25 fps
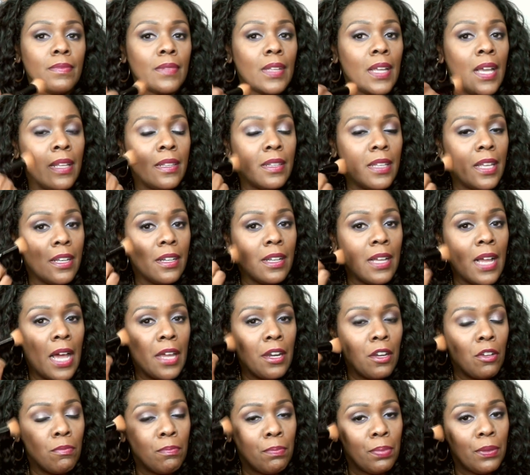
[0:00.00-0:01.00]
and then
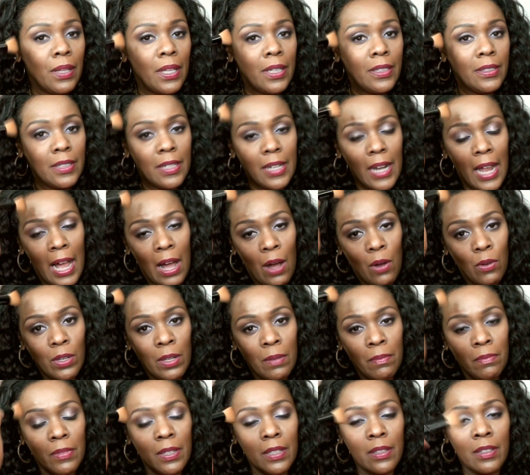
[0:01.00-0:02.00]
kind of blend it out.
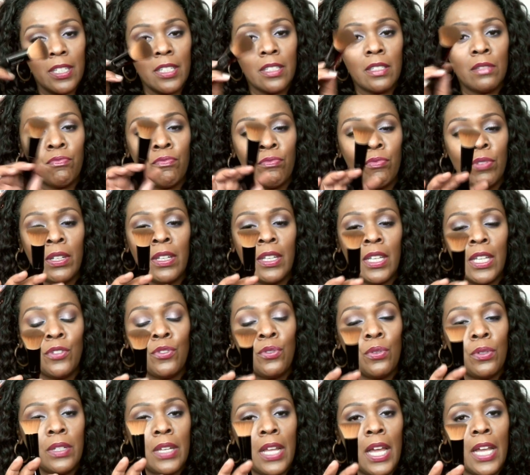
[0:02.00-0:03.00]
And this really
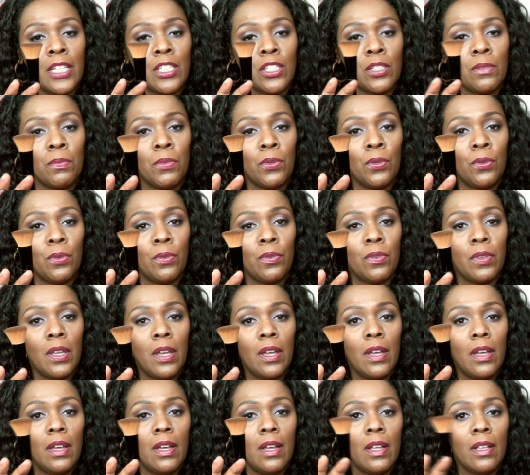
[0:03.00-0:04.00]
gives you a nice smooth
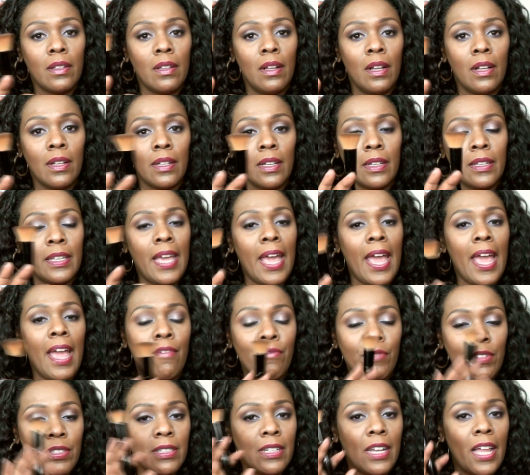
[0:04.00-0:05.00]

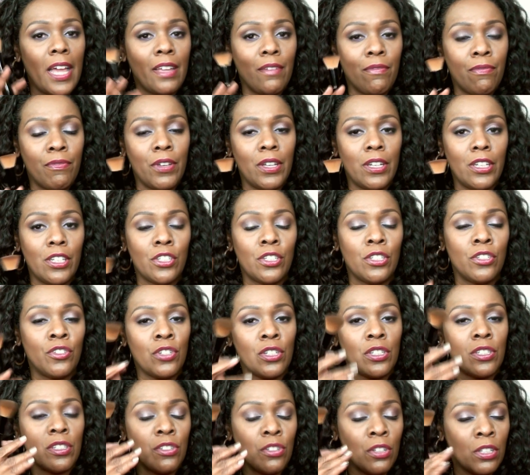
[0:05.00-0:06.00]
canvas-like finish. It's
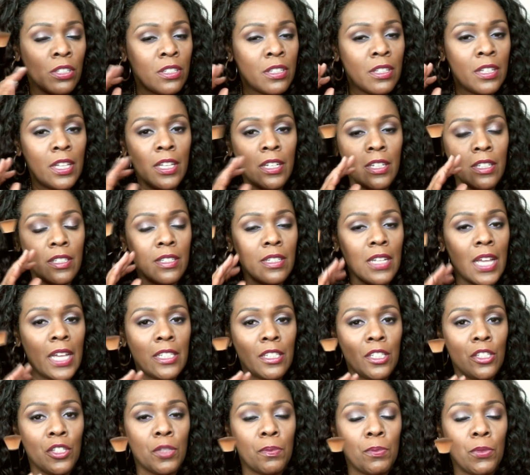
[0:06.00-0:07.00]
just your skin is
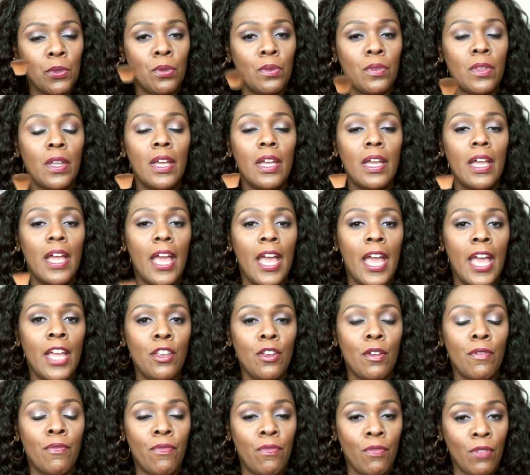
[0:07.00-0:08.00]
nice and smooth, and
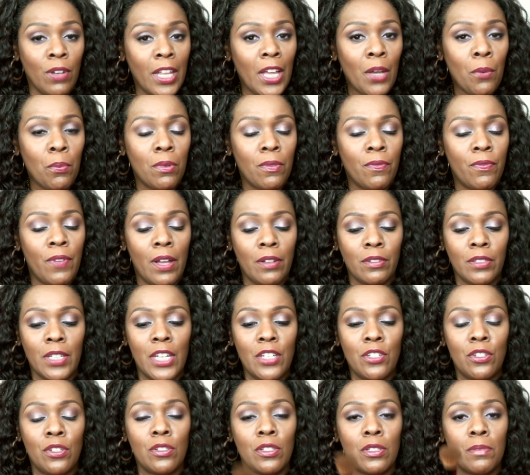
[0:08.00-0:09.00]
your liquid
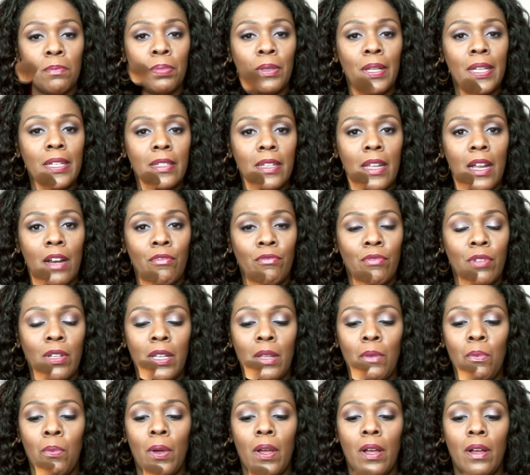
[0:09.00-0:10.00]
foundations blend down
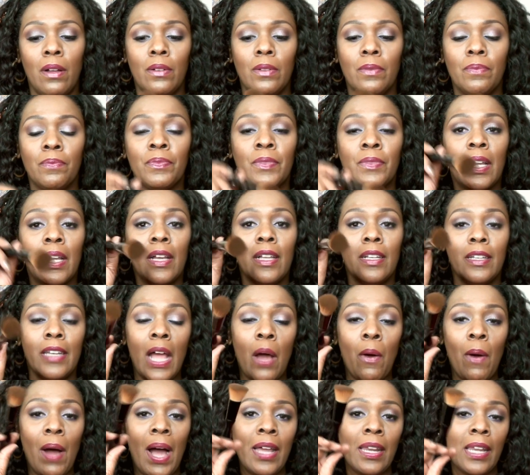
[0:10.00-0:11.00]
really well.
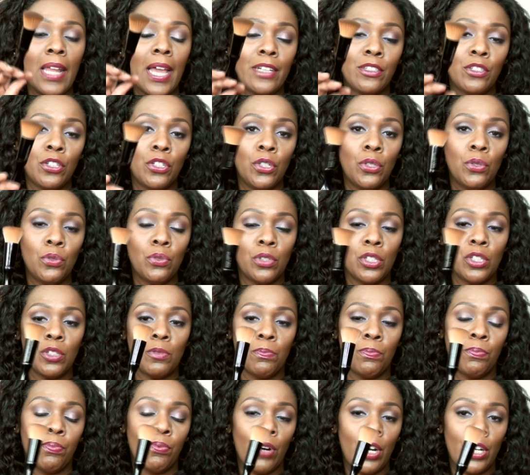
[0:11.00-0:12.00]
Now I like to use this
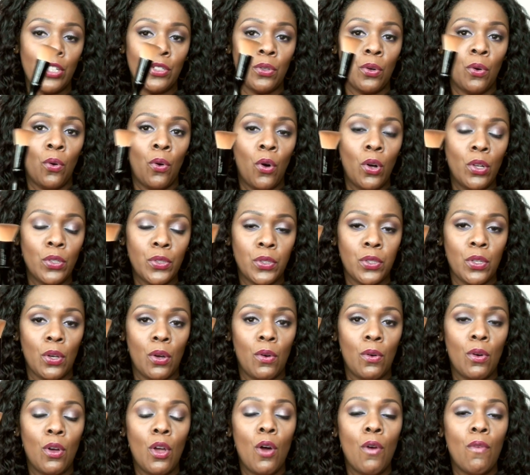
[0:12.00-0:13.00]
brush
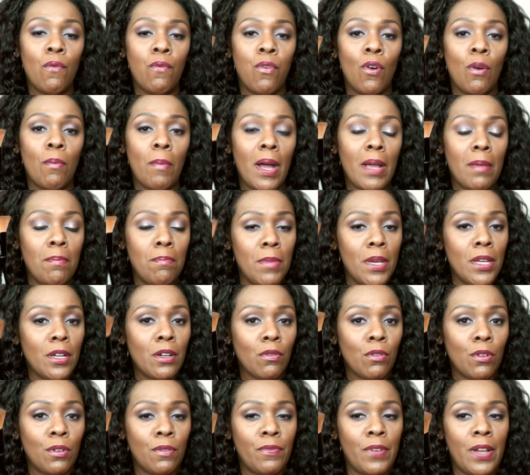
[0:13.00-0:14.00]
also for my
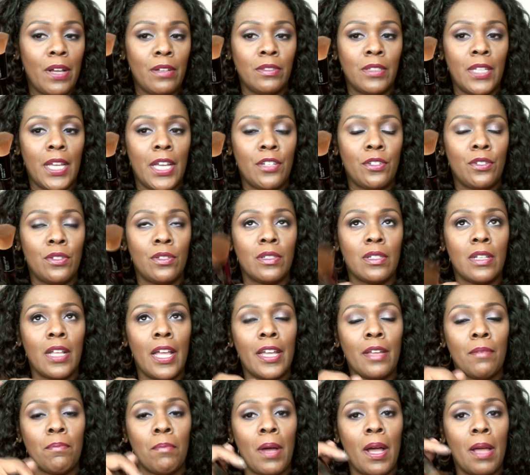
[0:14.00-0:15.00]
mineral foundations,
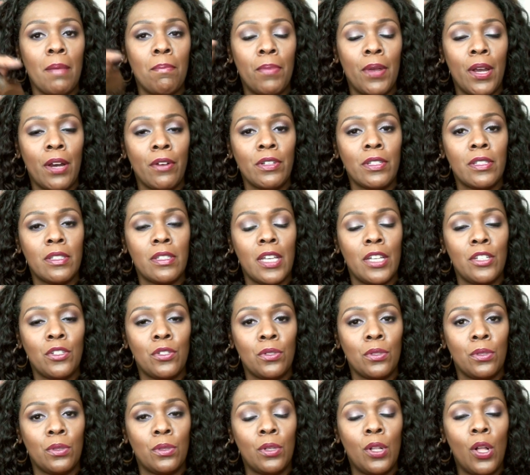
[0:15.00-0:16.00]
like my Bare
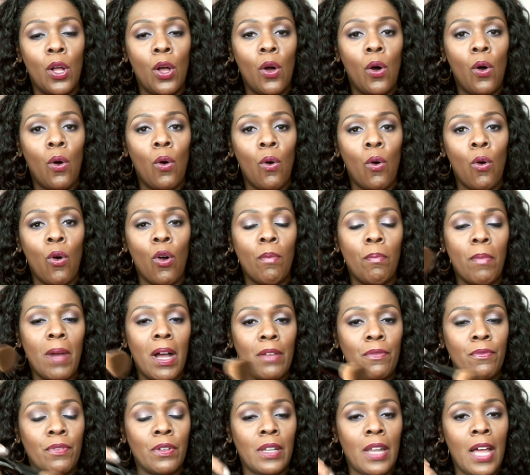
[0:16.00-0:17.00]
Essential or
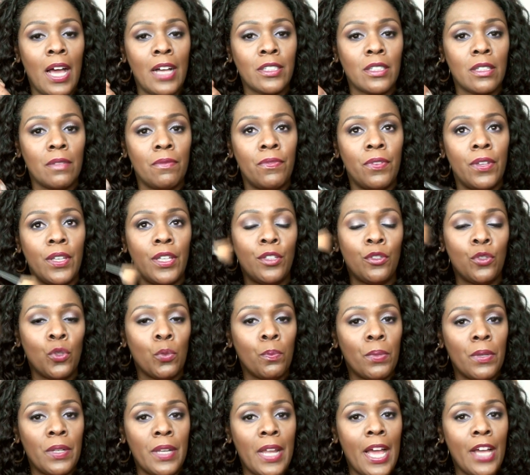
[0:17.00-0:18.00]
my Philosophy
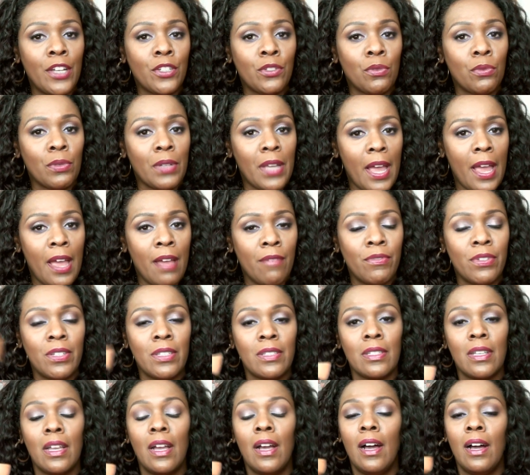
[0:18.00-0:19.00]
Supernatural
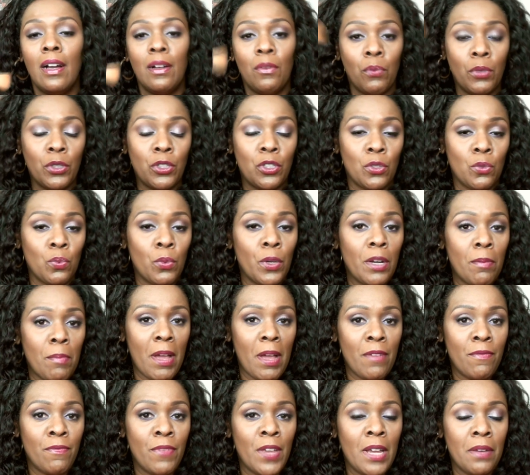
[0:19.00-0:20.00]
Canvas, which is one
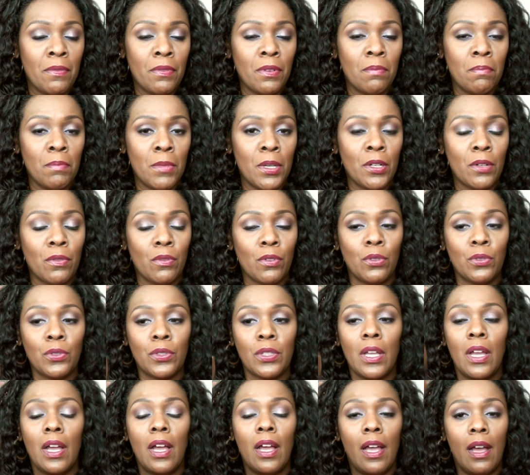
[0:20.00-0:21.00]
favorite minerals
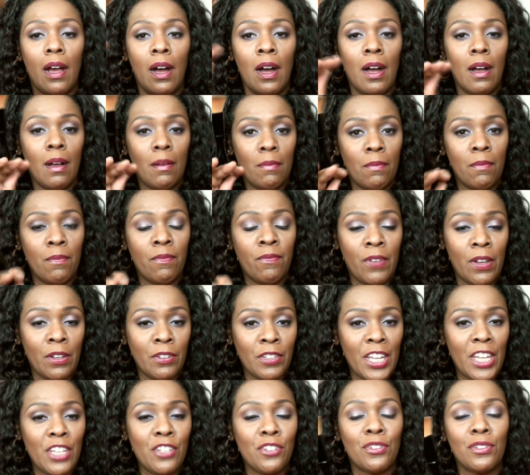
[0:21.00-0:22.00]

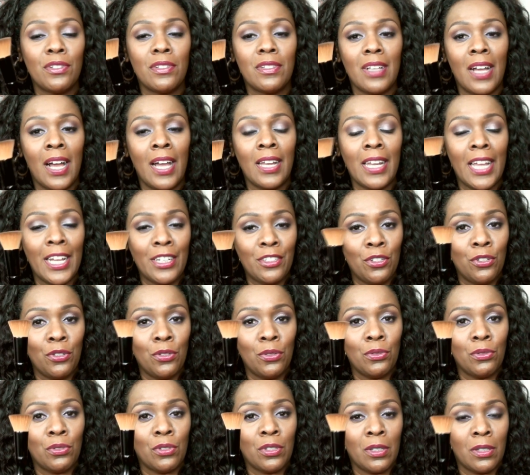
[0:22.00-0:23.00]
foundations. I like to
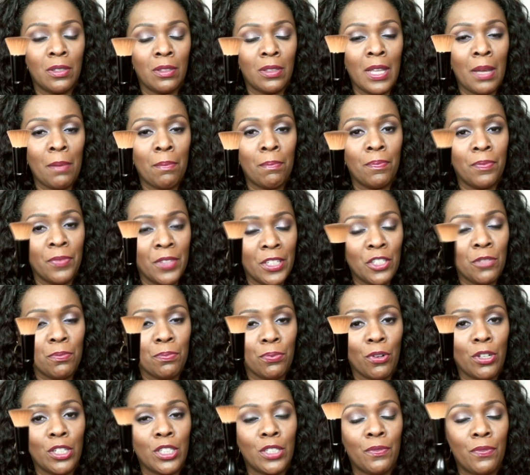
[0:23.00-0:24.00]
use this
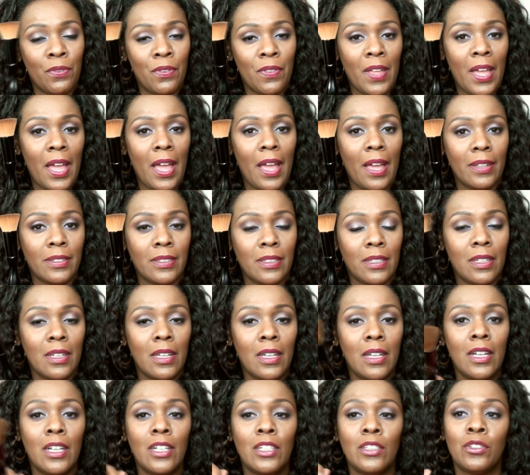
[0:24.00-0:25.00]
brush for that.
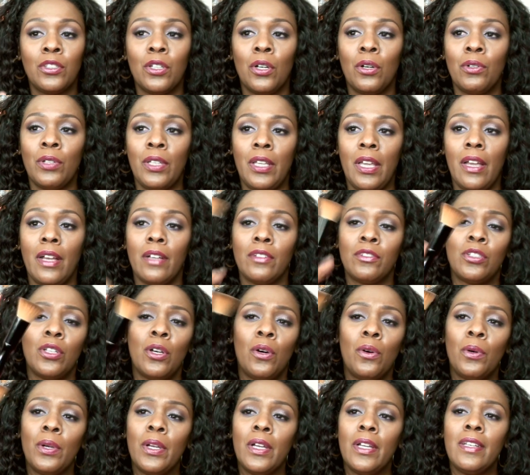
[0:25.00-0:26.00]
So yeah,
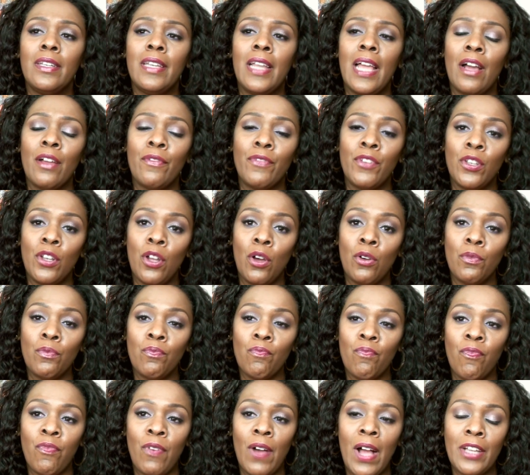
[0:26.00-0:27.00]
so now if you don't
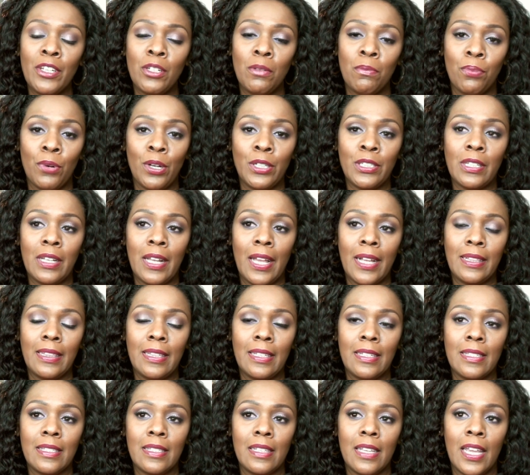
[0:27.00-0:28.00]
find a brush like
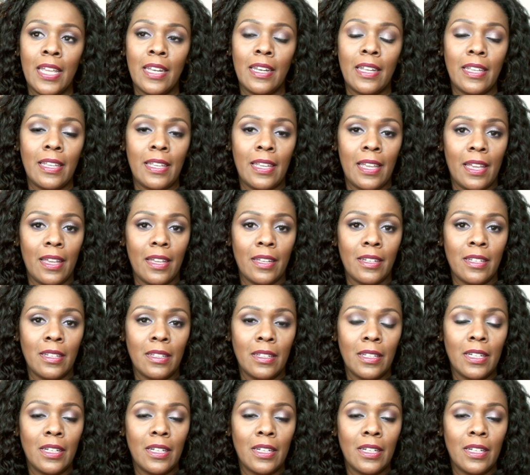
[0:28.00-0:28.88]
this in a kit